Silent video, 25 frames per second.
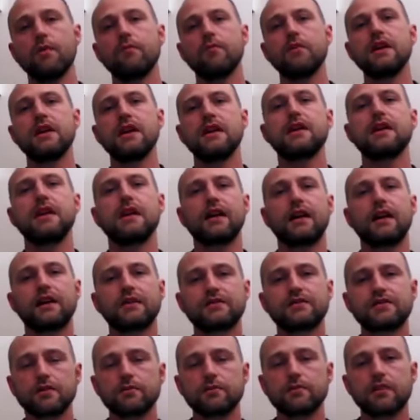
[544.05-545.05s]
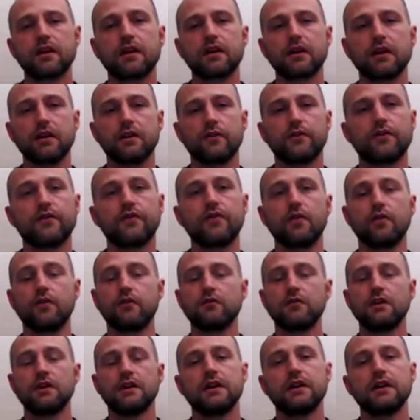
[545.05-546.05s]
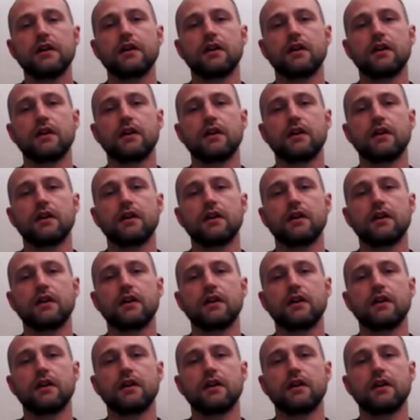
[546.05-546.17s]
we eat and our stomach is full,